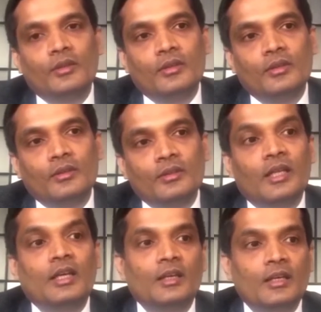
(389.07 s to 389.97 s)
life
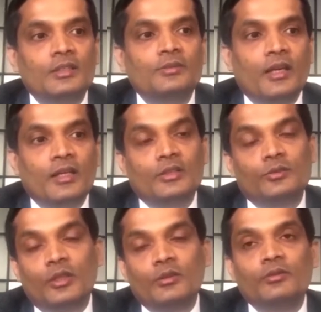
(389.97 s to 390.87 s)
but disc
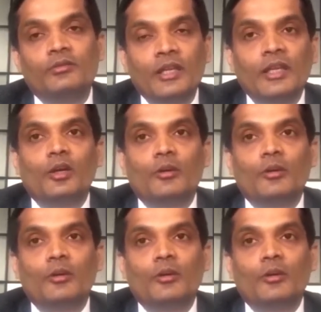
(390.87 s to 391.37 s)
being the